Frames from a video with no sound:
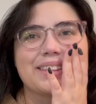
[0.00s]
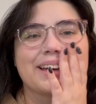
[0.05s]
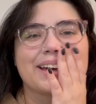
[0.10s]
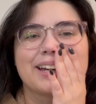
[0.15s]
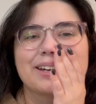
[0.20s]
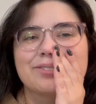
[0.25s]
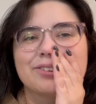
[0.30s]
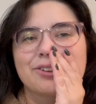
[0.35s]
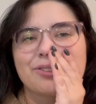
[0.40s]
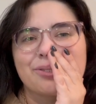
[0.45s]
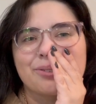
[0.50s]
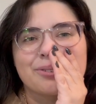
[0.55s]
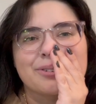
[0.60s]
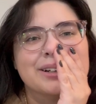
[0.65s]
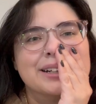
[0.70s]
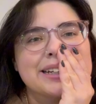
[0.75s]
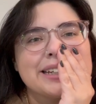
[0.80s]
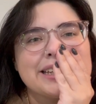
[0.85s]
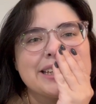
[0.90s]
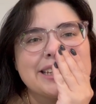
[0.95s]
I gave it a
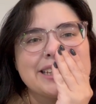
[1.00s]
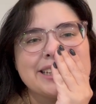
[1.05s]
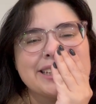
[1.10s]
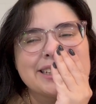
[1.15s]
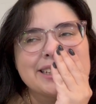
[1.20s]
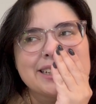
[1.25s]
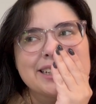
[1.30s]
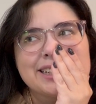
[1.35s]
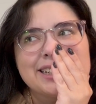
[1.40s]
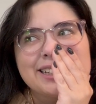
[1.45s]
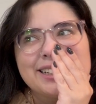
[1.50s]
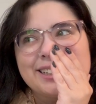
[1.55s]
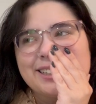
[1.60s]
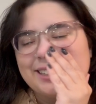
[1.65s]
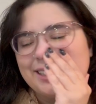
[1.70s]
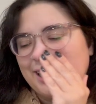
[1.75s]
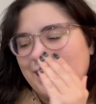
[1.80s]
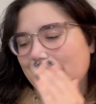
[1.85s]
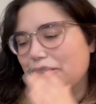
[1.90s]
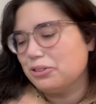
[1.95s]
3.
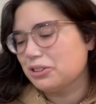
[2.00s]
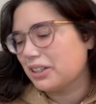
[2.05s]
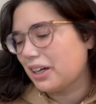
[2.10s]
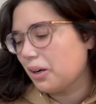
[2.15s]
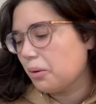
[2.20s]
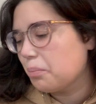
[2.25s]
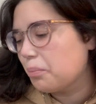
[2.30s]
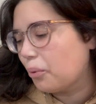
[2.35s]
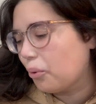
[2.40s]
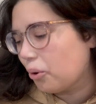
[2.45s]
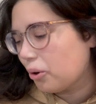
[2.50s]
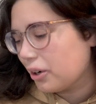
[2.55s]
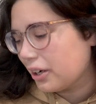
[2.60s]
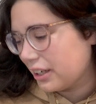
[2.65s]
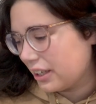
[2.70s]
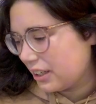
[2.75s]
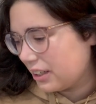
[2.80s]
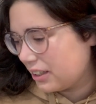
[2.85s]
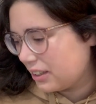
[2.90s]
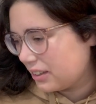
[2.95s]
It was kind of
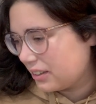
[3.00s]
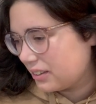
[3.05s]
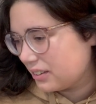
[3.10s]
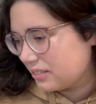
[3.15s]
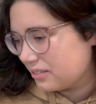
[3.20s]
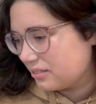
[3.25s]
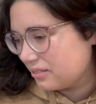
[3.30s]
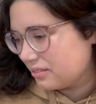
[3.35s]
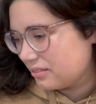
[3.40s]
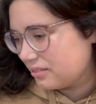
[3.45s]
boring.